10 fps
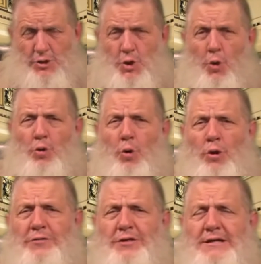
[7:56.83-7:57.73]
No, the
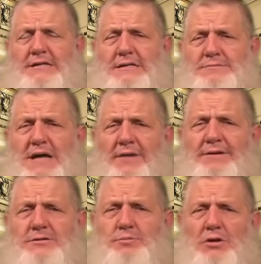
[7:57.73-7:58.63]
only thing that comes out of
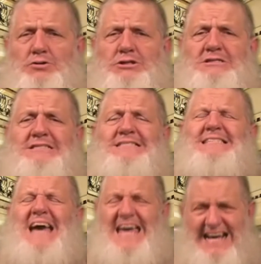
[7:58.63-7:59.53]
explosions is
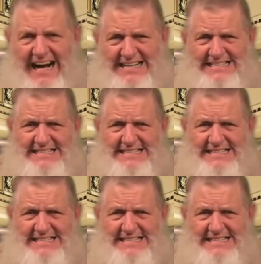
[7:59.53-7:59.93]
chaos.